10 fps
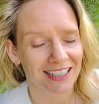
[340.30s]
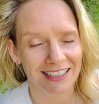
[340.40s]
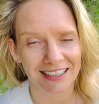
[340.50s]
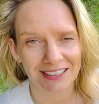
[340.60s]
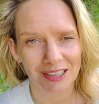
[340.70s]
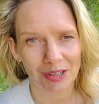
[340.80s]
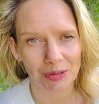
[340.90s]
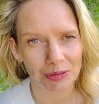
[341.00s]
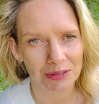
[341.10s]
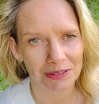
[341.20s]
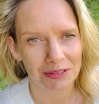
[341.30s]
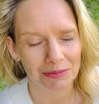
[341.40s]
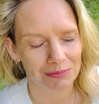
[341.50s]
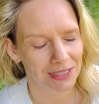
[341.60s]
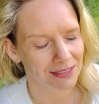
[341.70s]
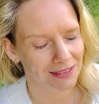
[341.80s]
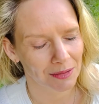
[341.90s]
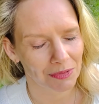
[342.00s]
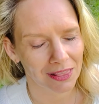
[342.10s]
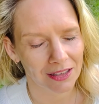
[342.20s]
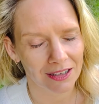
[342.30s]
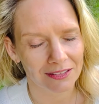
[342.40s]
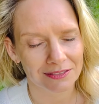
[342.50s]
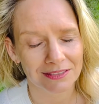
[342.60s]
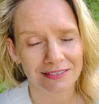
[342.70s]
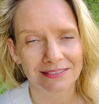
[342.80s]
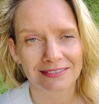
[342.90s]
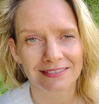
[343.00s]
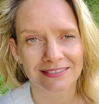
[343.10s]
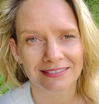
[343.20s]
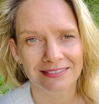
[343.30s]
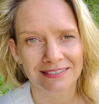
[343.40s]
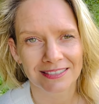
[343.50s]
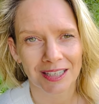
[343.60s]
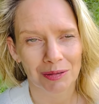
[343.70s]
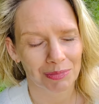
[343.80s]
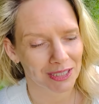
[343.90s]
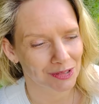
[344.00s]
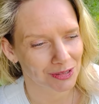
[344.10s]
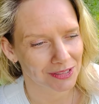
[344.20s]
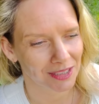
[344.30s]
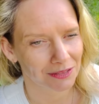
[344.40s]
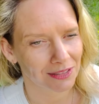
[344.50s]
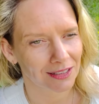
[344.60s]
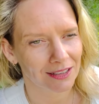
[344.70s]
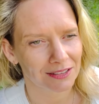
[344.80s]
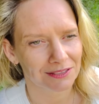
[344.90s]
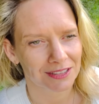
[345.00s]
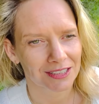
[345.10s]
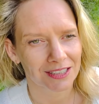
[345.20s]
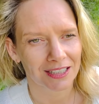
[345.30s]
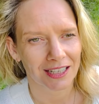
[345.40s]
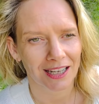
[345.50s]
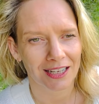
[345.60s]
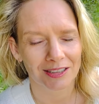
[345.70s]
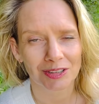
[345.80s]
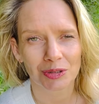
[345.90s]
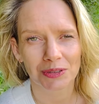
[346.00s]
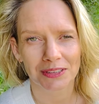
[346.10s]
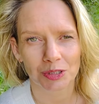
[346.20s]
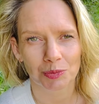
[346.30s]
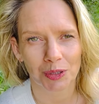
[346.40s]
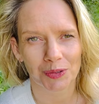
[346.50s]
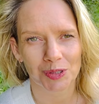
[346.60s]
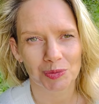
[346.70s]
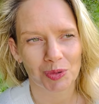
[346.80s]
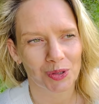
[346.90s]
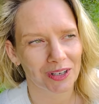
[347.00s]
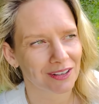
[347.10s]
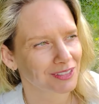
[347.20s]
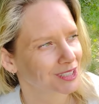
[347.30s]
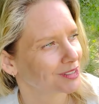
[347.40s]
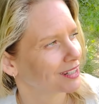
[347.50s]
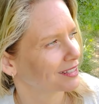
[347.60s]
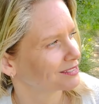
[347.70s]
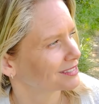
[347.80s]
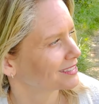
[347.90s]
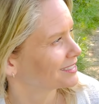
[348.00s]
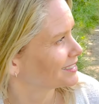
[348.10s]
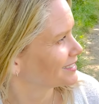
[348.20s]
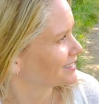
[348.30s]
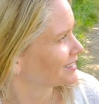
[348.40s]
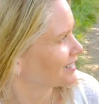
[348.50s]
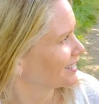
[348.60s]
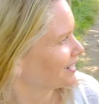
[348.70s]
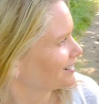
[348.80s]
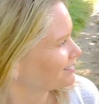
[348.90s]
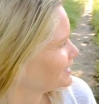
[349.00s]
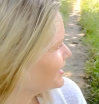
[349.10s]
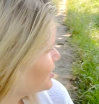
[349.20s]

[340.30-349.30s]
Let it go. Bless them with love. Bless yourself with love, and you will experience more love in your life. I really